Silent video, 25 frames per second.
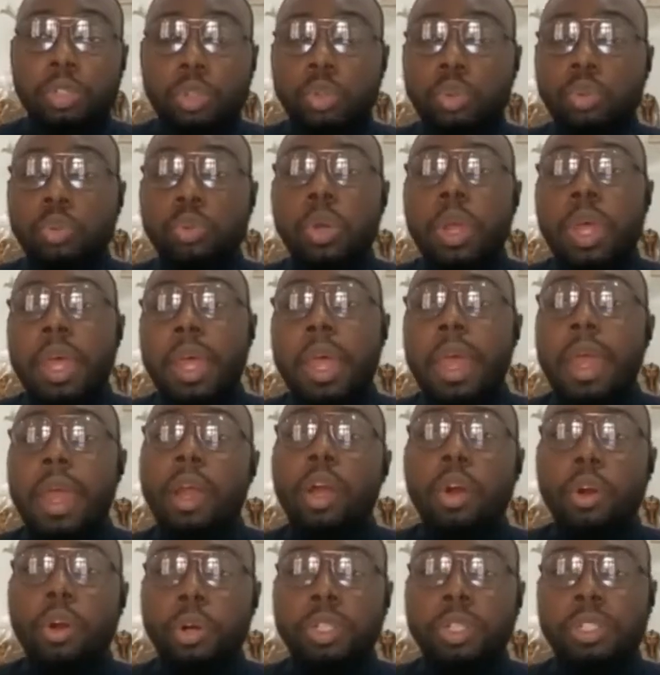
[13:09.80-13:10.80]
to
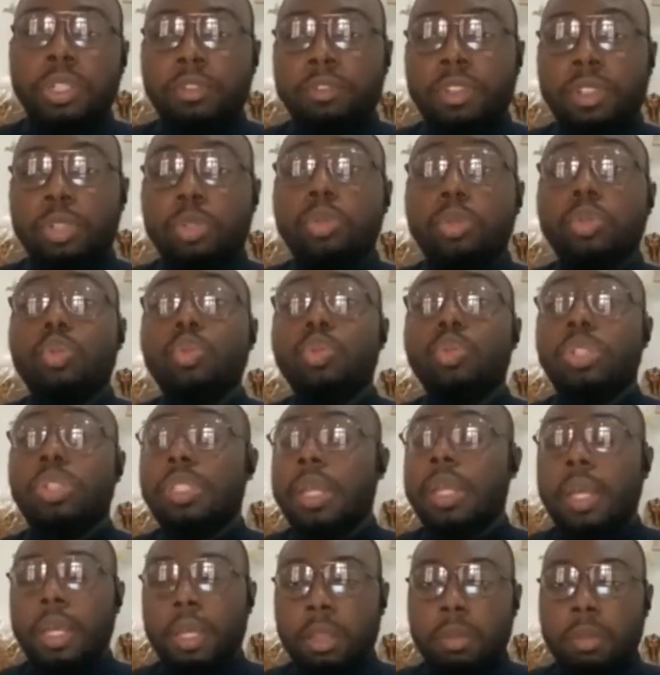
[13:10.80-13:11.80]
encourage investors to
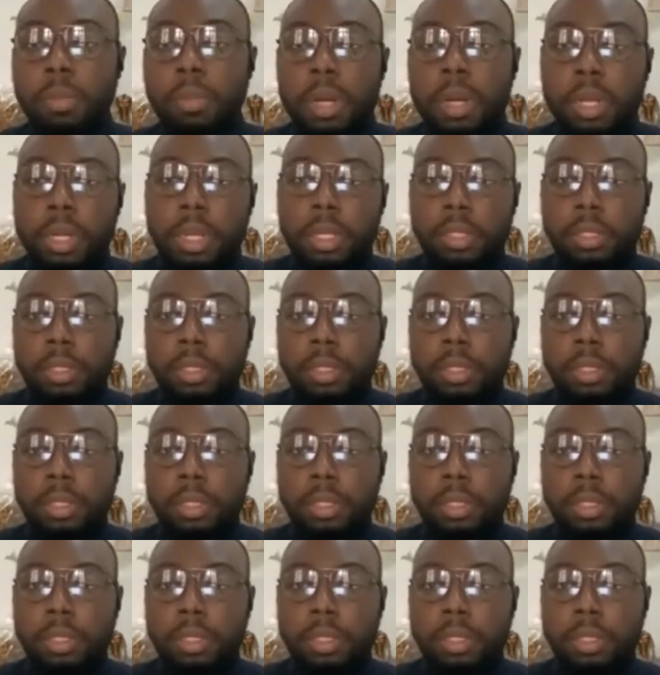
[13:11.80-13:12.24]
stay in the market.